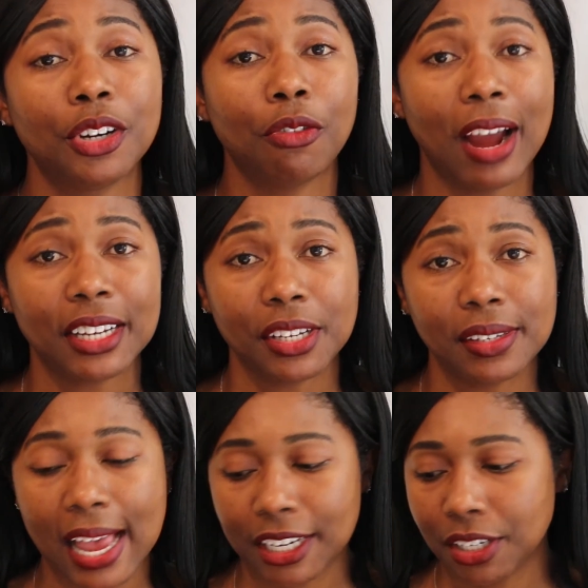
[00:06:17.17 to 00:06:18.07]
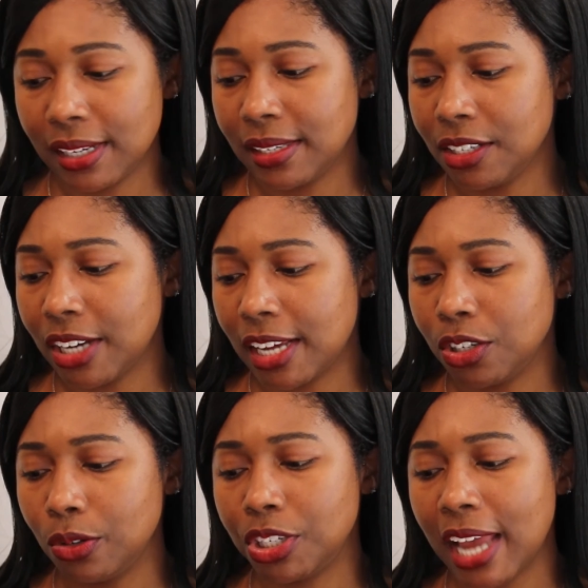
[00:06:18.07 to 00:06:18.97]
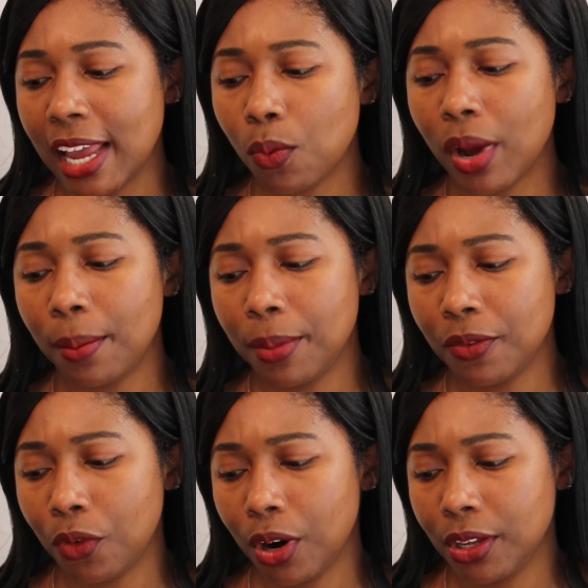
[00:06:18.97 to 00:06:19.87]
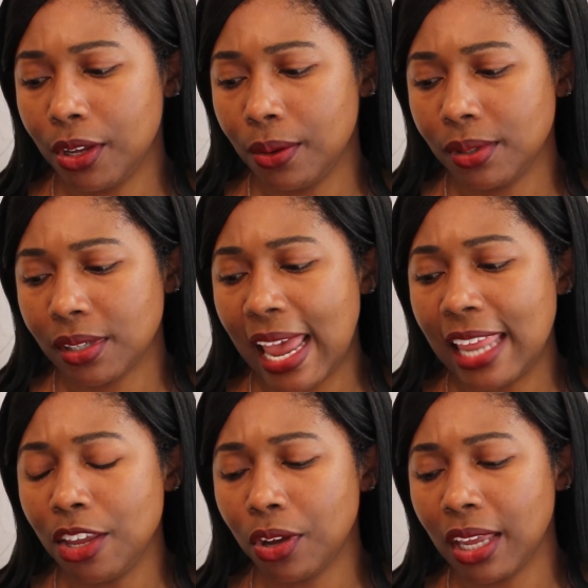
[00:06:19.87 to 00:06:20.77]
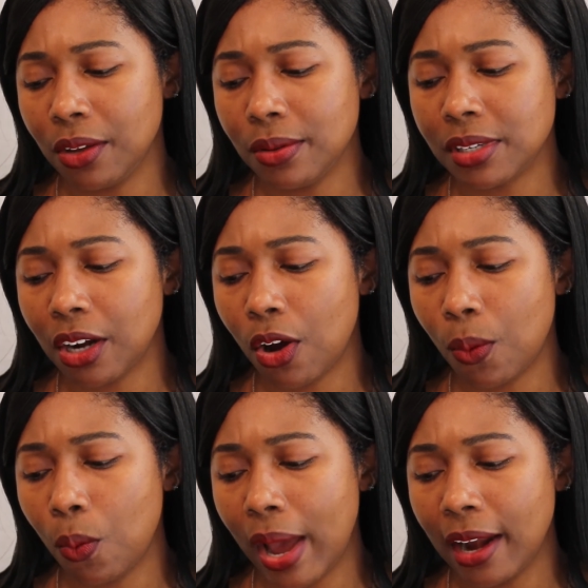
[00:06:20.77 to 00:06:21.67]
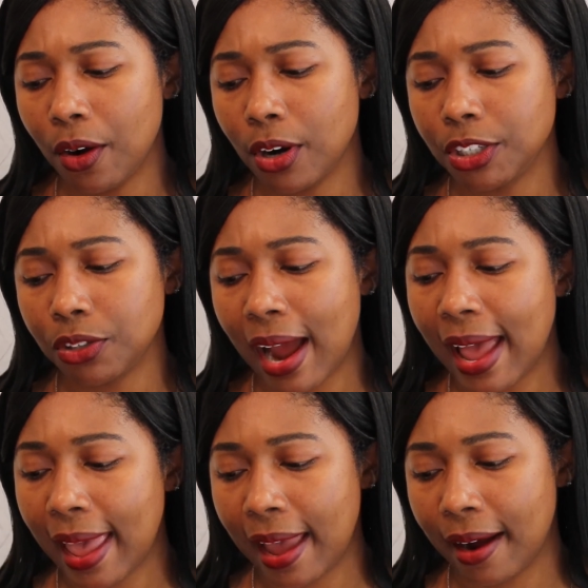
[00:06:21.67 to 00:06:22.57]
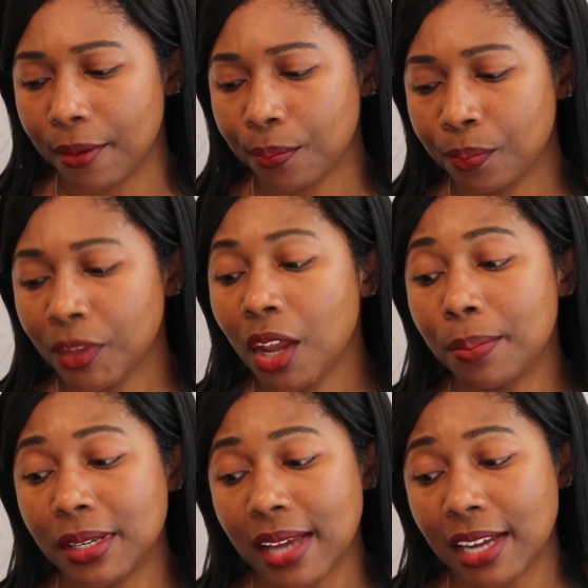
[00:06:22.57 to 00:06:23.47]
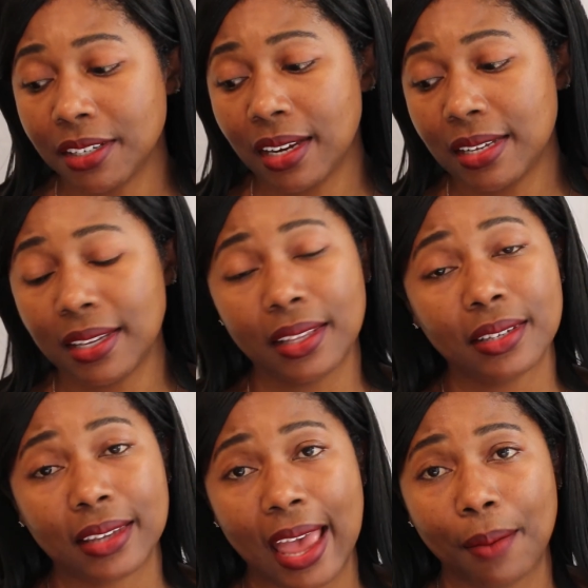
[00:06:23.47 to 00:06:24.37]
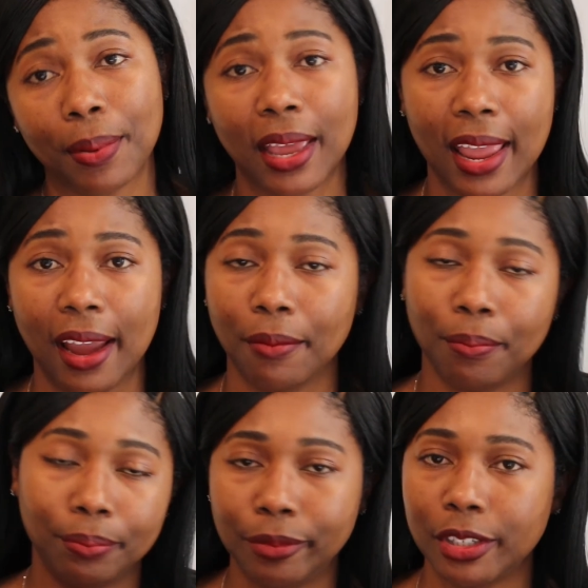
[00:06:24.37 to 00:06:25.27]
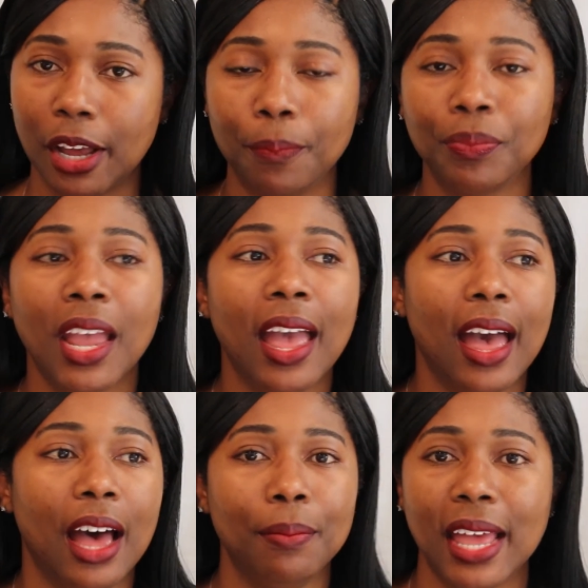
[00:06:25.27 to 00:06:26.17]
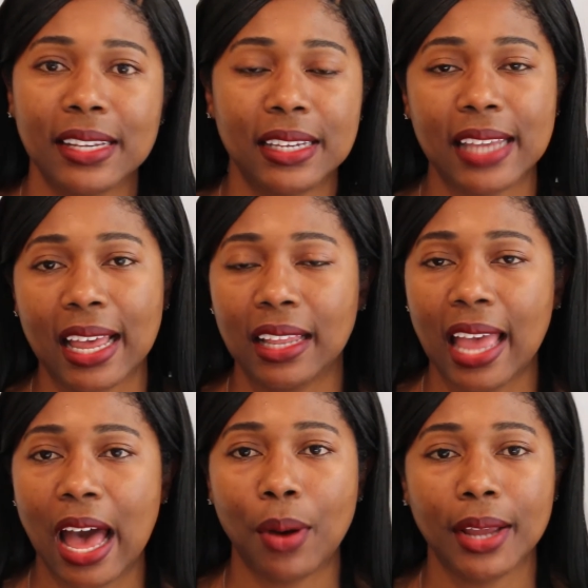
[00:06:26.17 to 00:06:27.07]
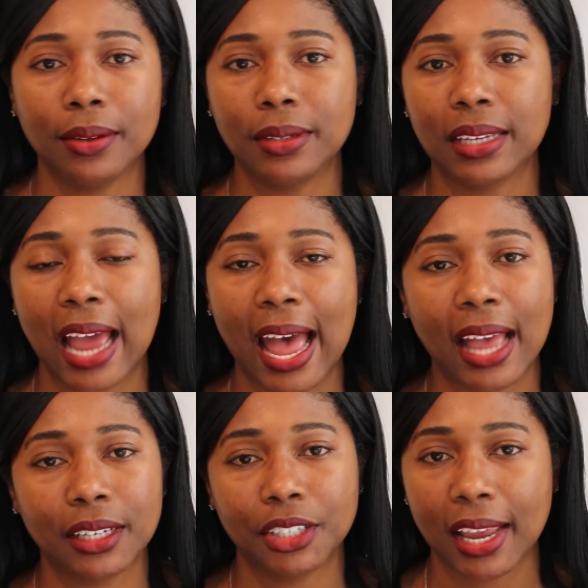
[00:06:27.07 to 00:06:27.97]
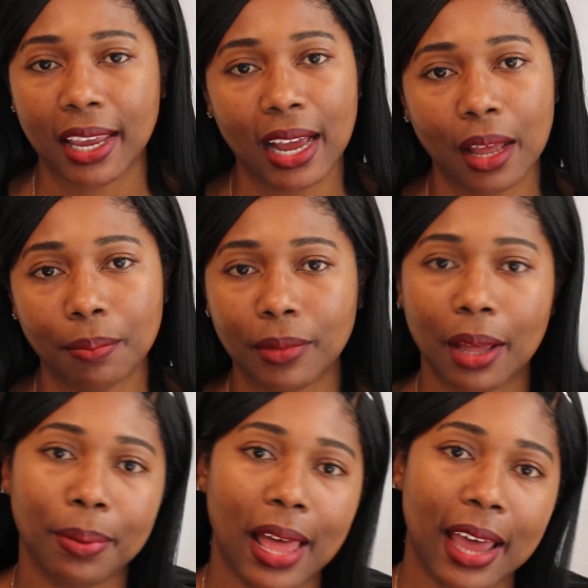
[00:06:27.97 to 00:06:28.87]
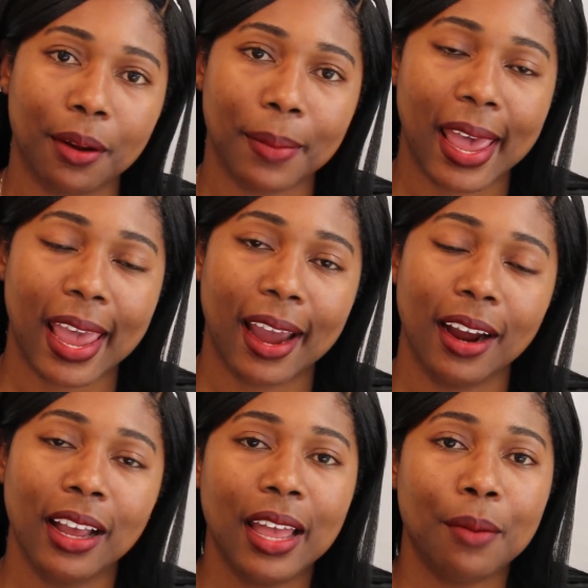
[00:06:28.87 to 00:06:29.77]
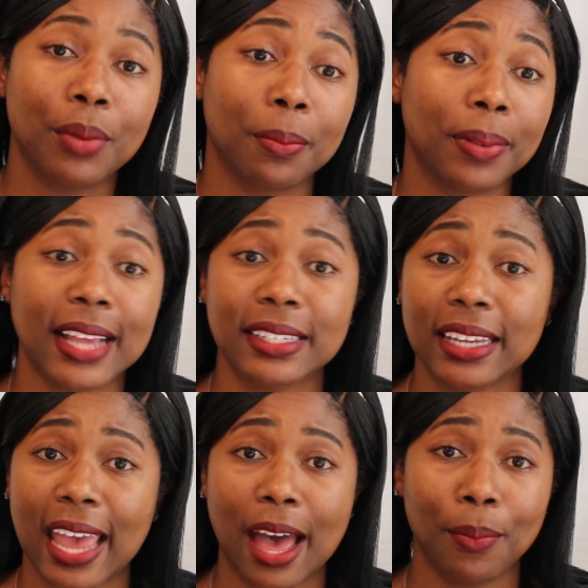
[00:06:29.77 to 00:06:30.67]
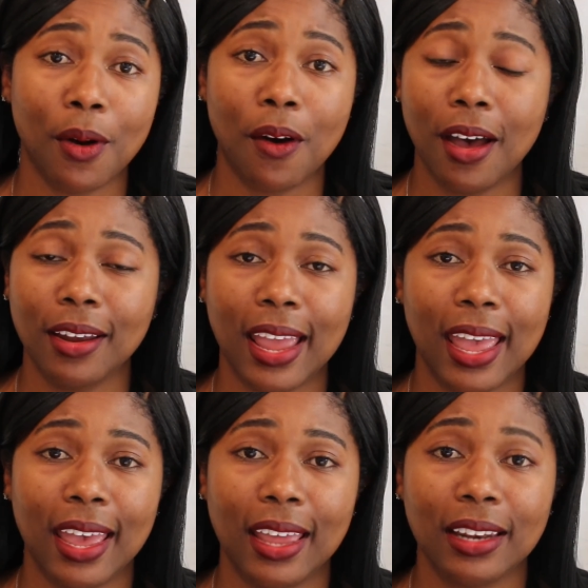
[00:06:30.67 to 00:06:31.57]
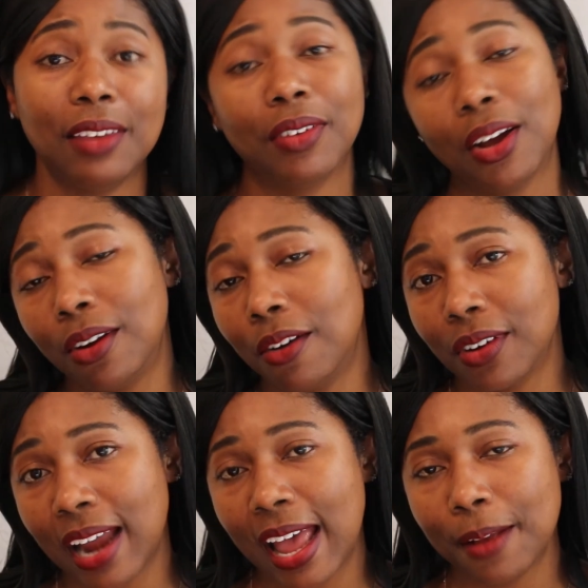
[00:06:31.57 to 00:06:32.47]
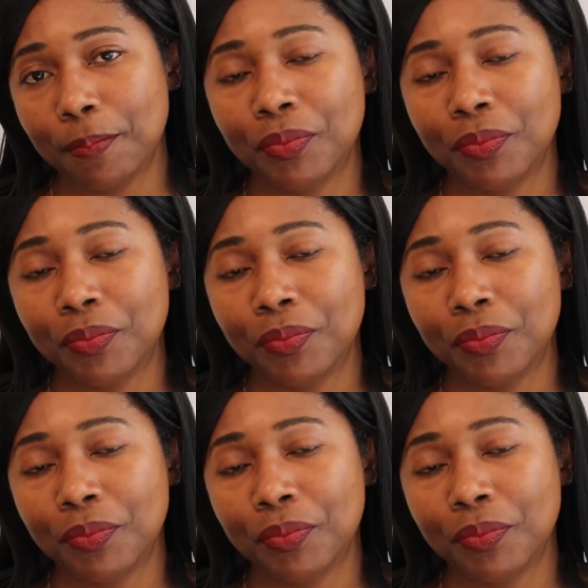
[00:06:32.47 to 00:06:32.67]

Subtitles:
the directions actually suggest you shake well before use, and you can use it on wet or dry hair. Massage it into the scalp and hair. So that's exactly how I use it. I shake it up, apply it on my hair, put a plastic cap on, and leave it on overnight.